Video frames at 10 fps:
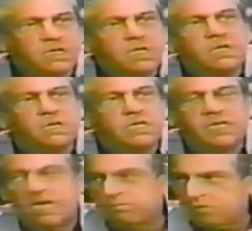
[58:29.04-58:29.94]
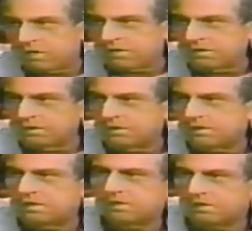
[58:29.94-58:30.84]
Lee Atwater,
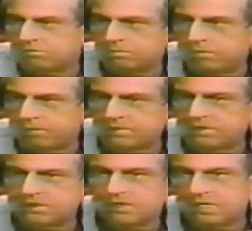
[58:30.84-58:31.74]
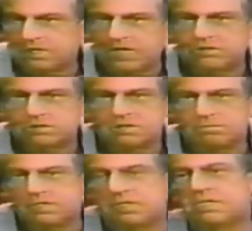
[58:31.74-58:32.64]
the Republican uh, National
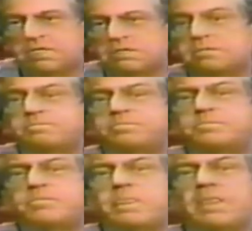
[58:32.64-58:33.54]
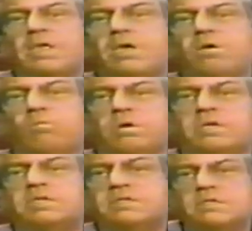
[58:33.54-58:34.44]
Committee leader, wanted
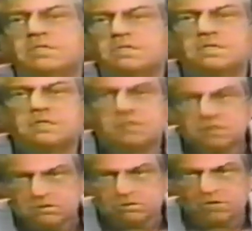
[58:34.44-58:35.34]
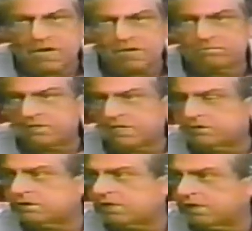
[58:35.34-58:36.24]
to have the
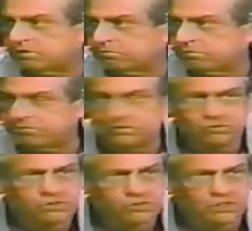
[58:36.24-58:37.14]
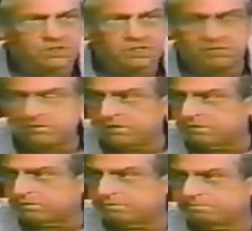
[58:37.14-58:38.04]
legislature refuse to seat David
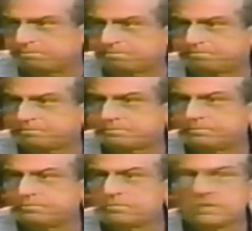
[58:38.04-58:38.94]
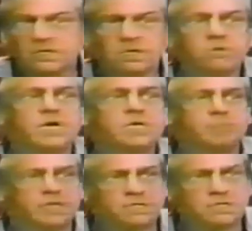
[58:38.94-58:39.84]
Duke, who had
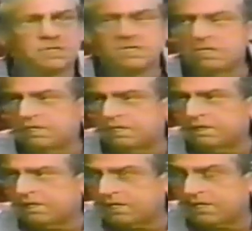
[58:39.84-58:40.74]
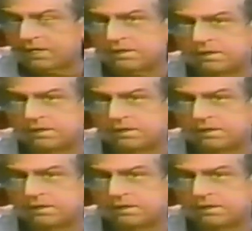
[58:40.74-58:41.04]
been legally elected.